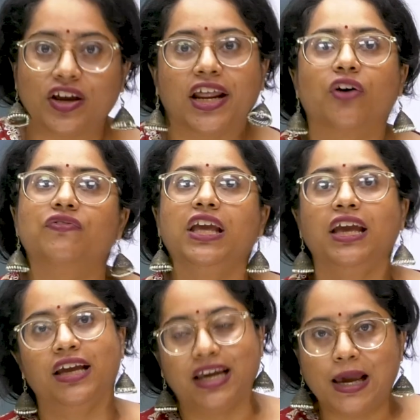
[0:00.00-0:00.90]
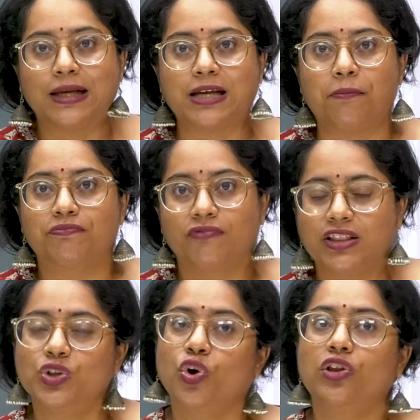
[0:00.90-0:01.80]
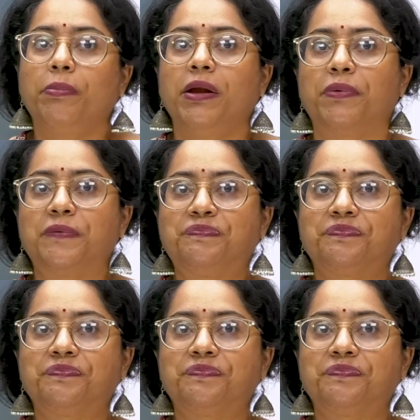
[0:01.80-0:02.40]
the day of the exam when they saw the paper.